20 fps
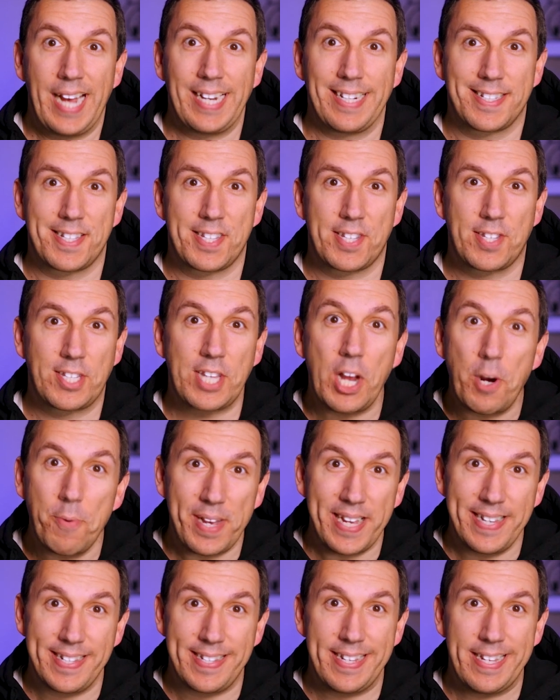And it's so
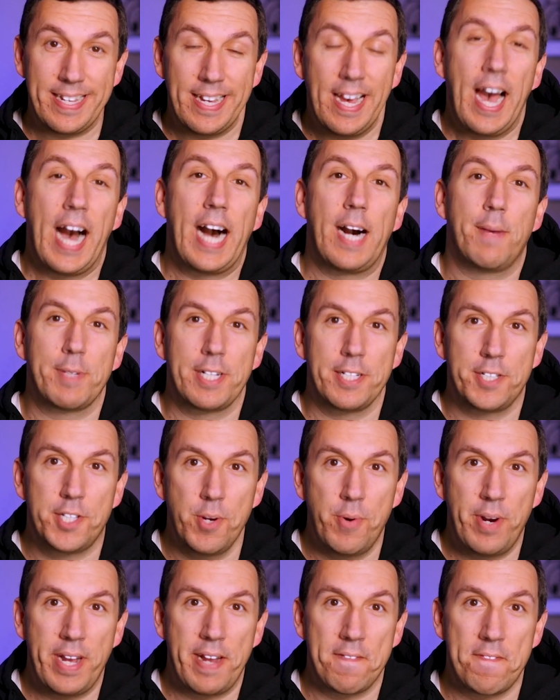easy, I'm going to
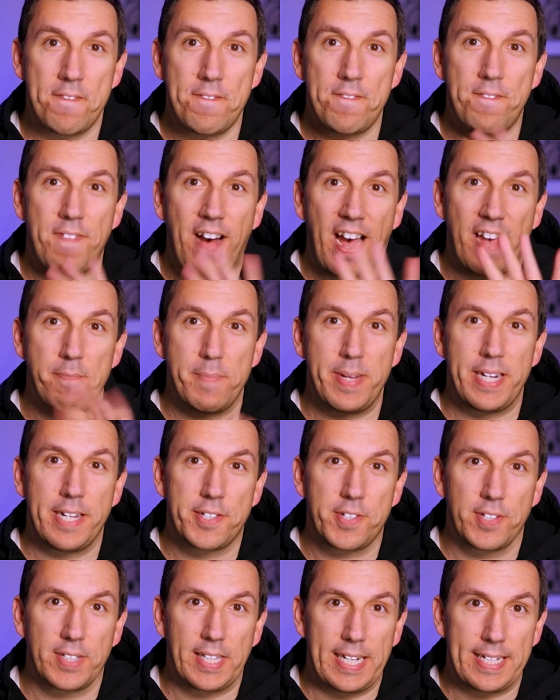do it in five
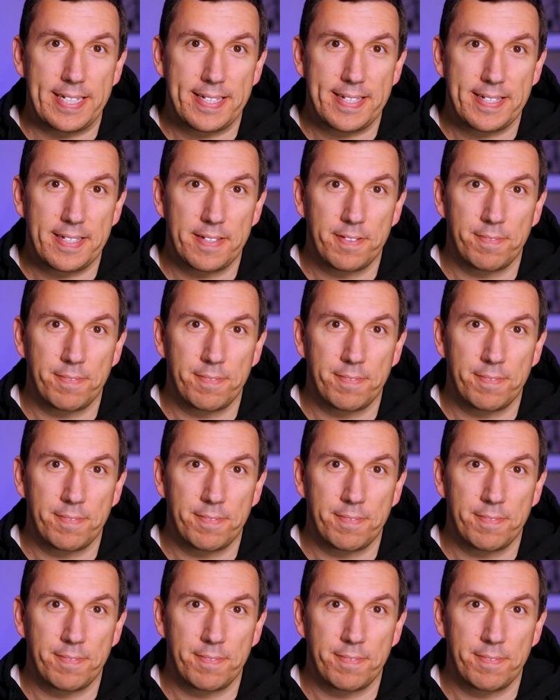minutes or less.